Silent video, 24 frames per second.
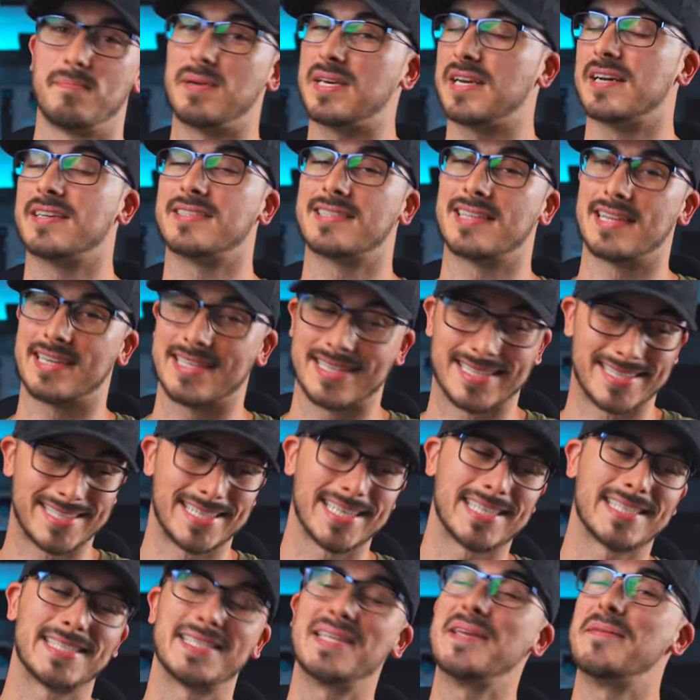Because like
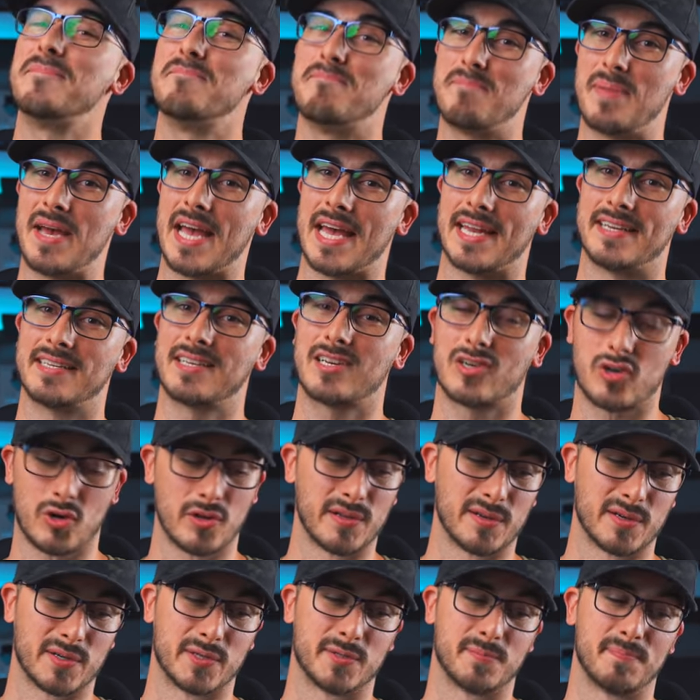16-bit
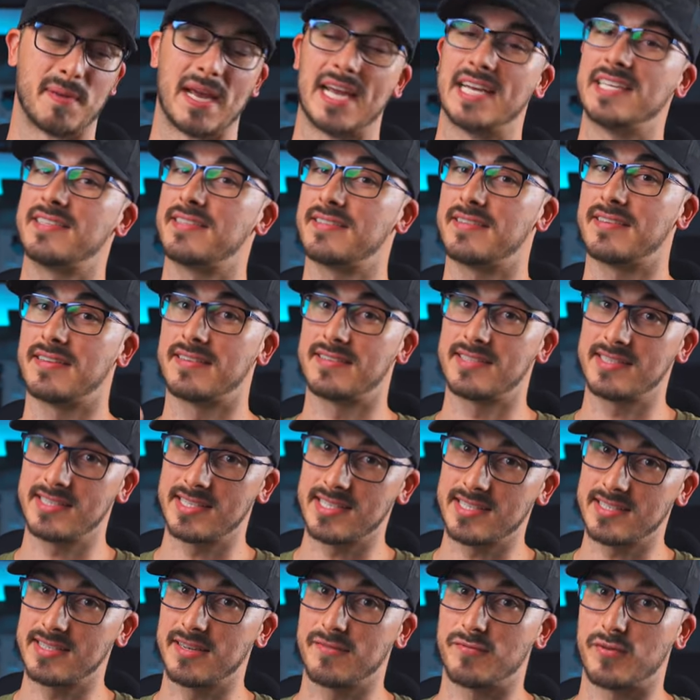color space,
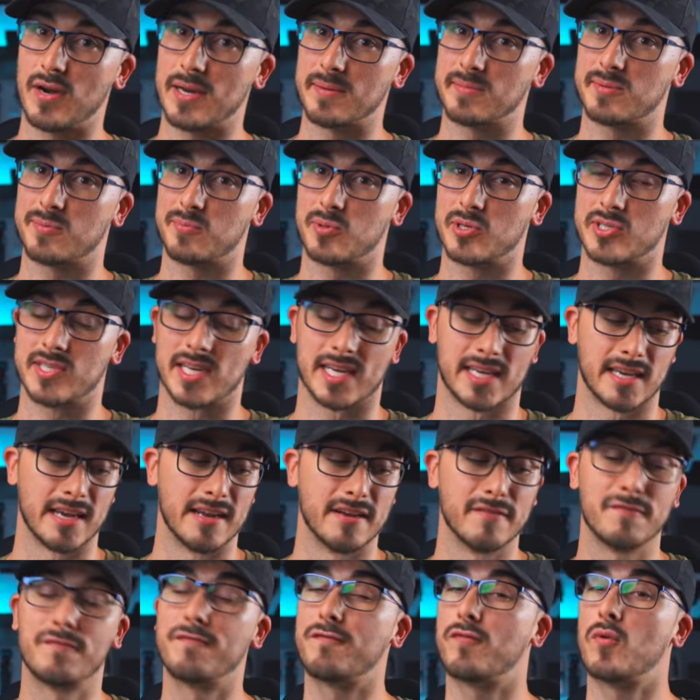60 frames per
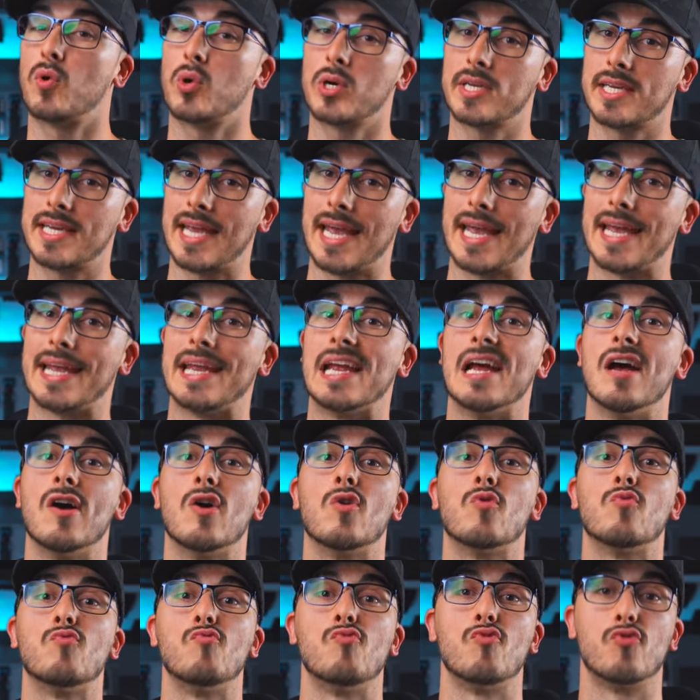second, 4K
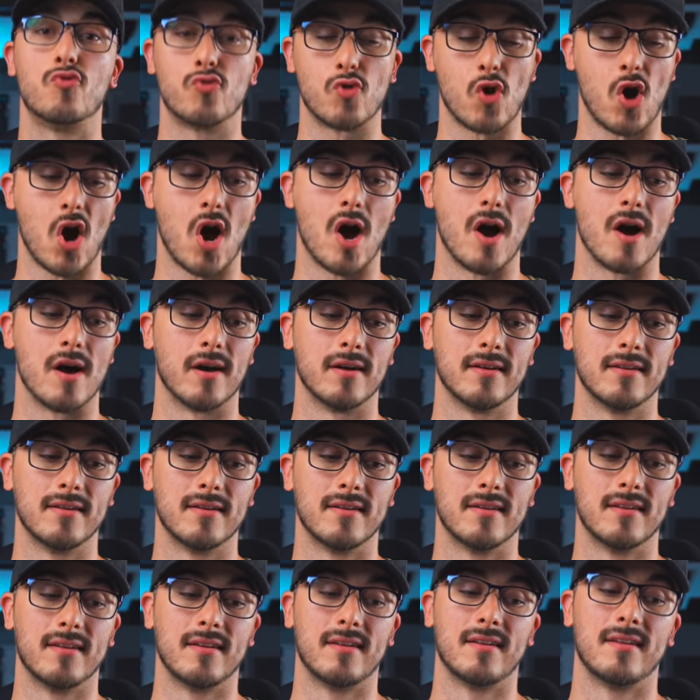RAW
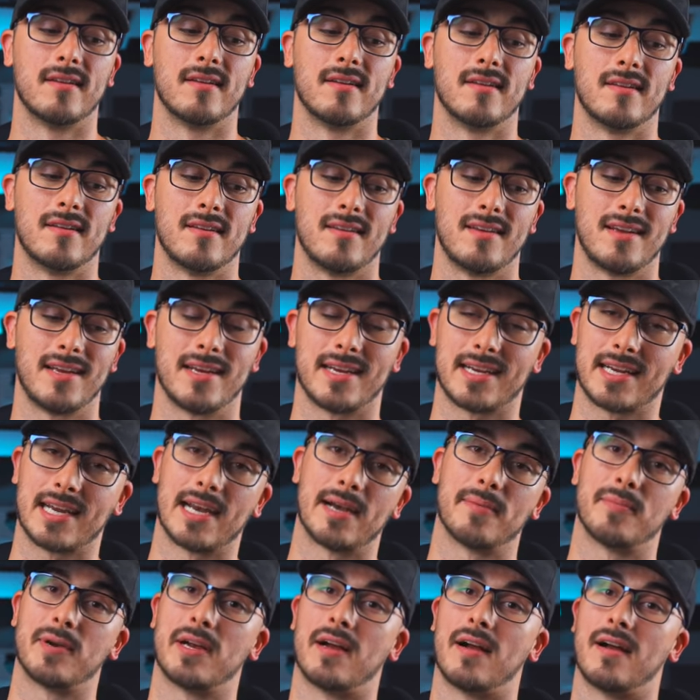in a
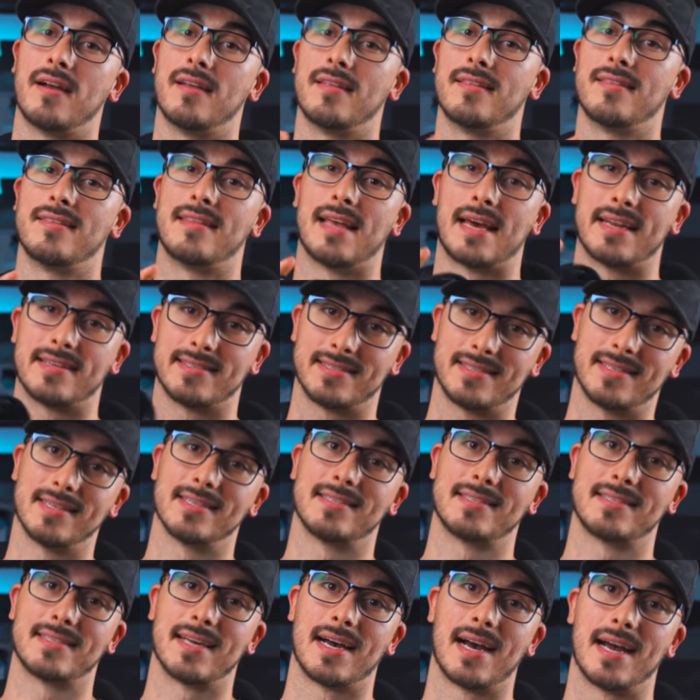camera that is this
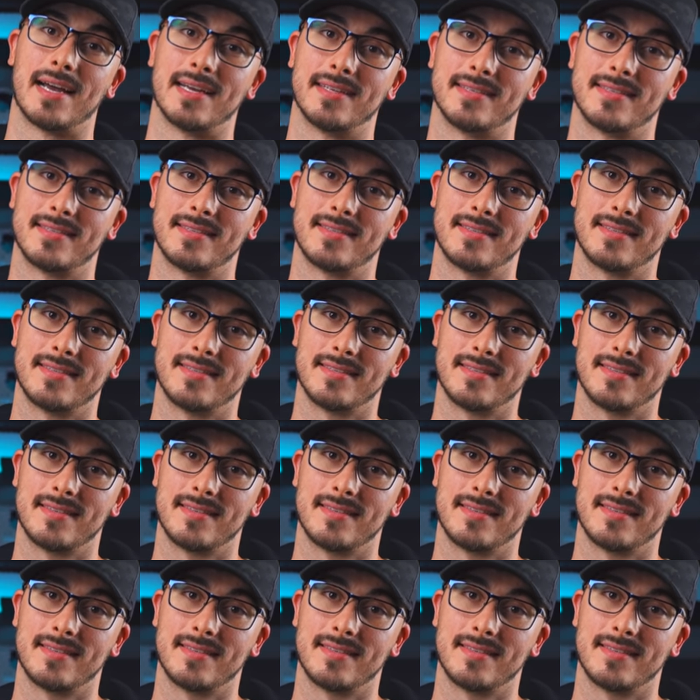size